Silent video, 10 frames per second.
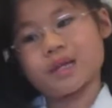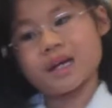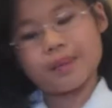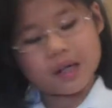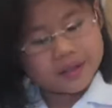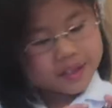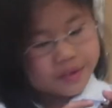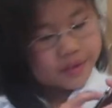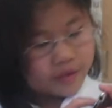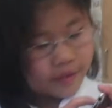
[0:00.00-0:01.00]
Play by
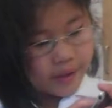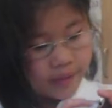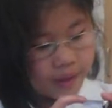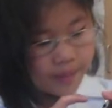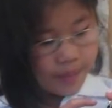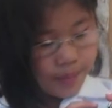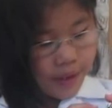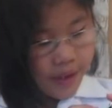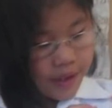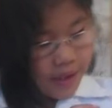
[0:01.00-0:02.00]
ourselves. So we would
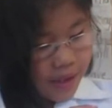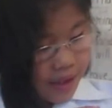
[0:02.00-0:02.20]
push